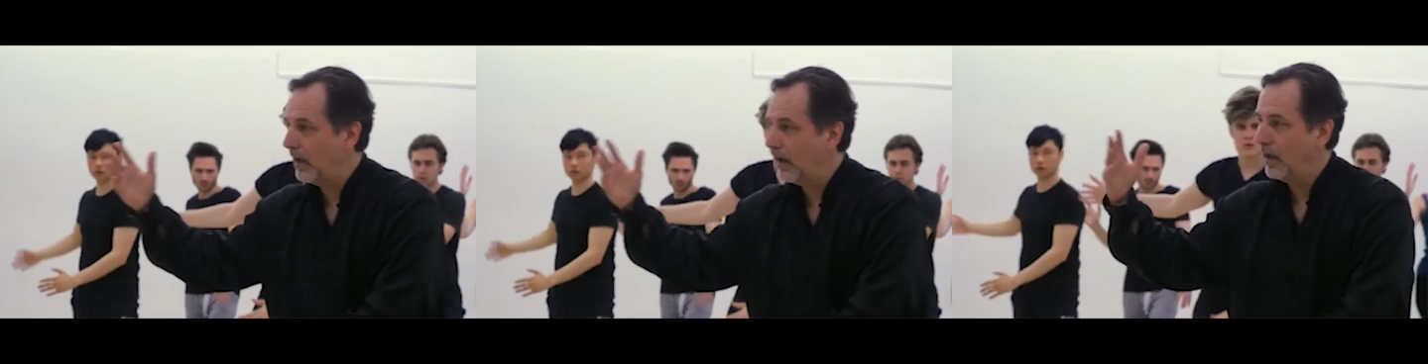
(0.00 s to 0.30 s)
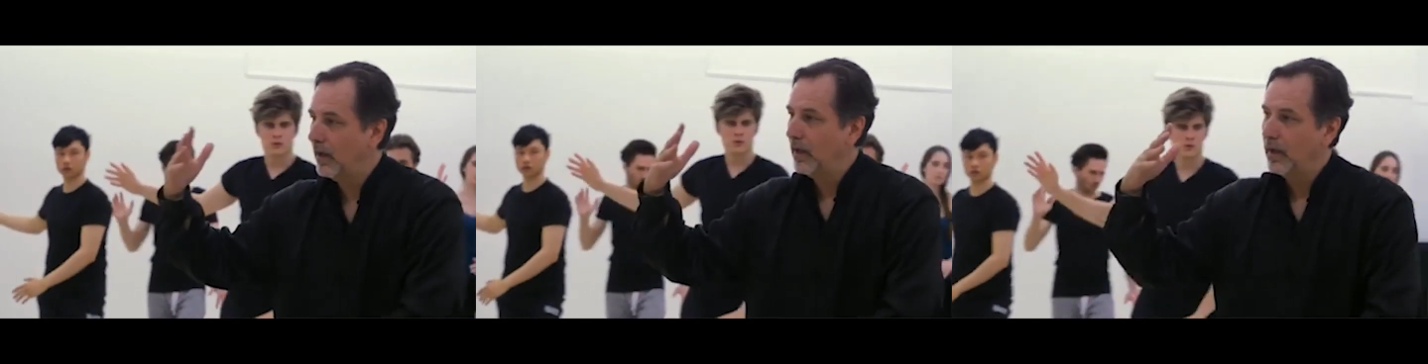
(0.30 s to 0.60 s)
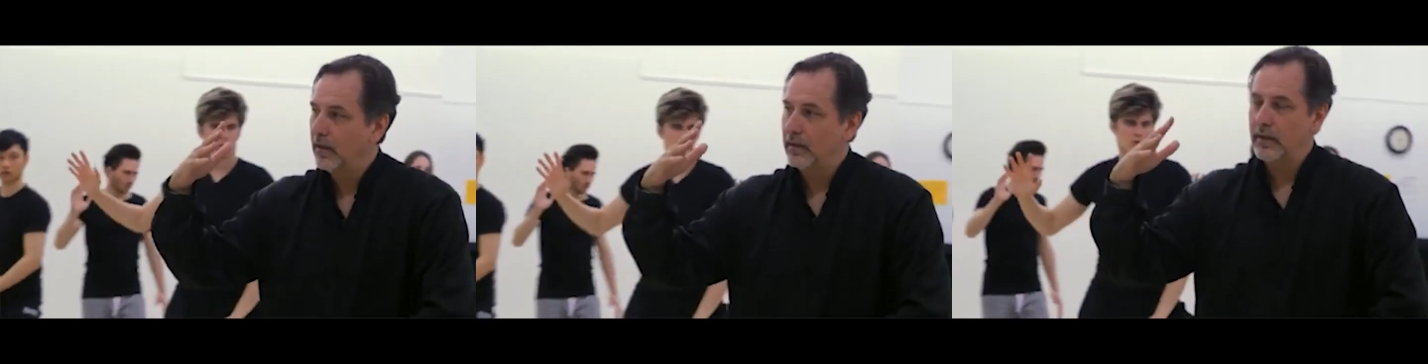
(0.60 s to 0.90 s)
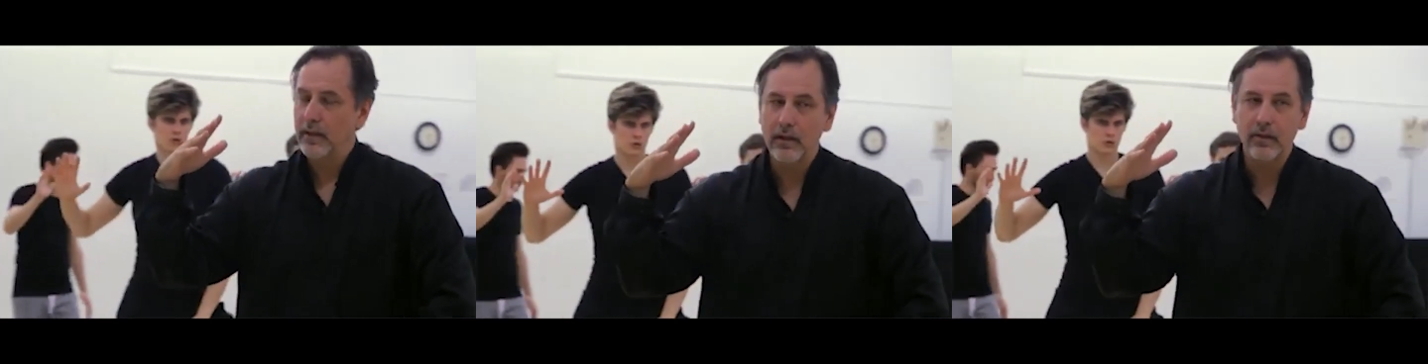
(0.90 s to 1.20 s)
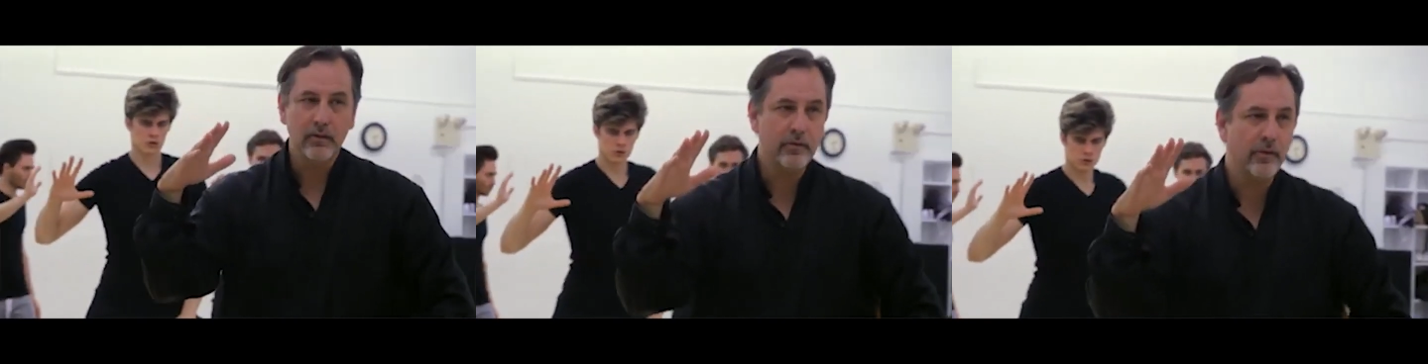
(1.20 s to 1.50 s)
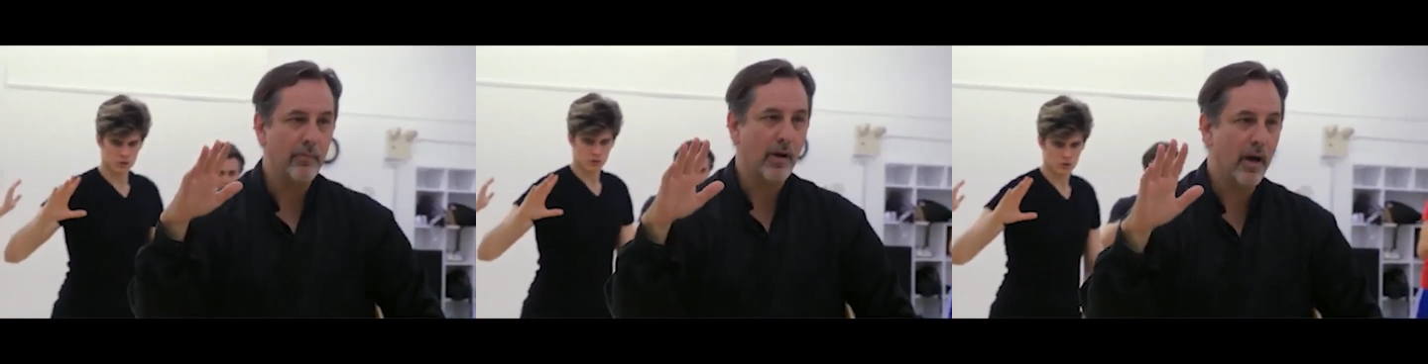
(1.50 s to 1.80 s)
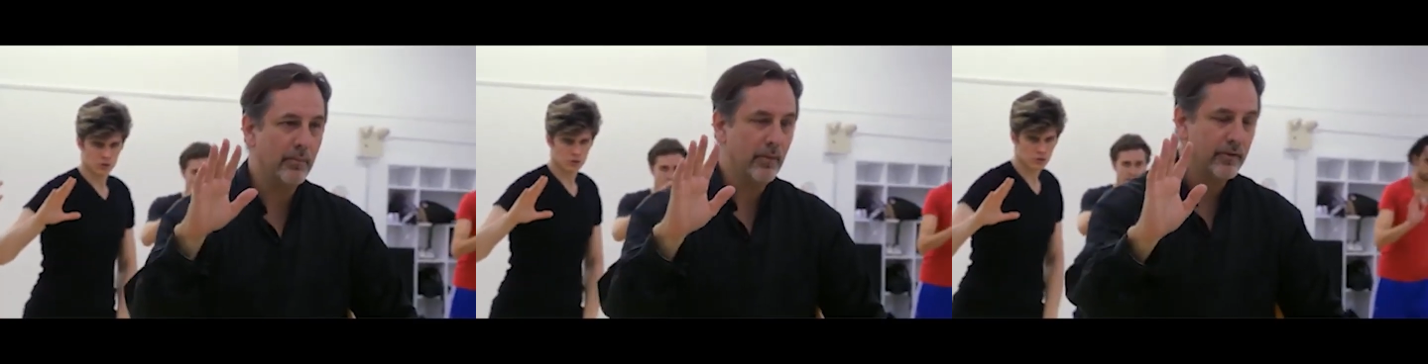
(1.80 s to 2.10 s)
However, they must
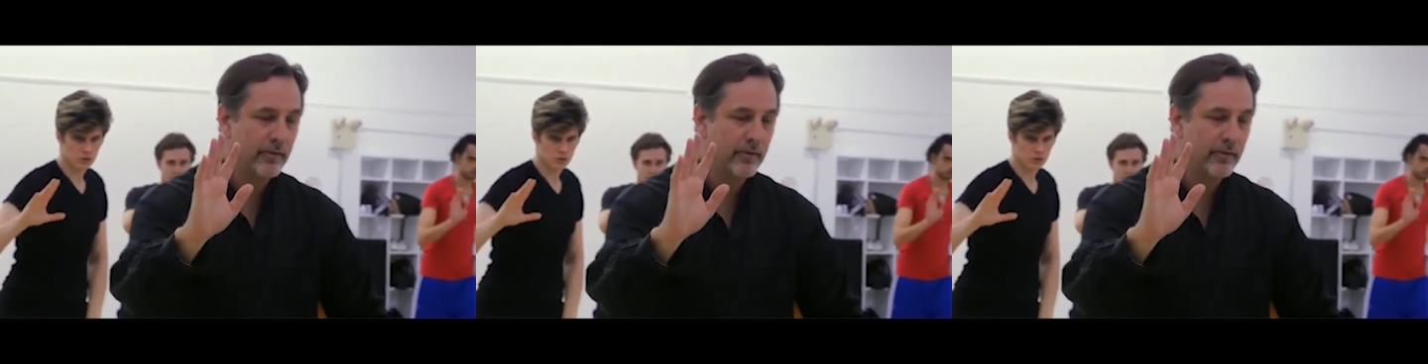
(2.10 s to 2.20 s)
also go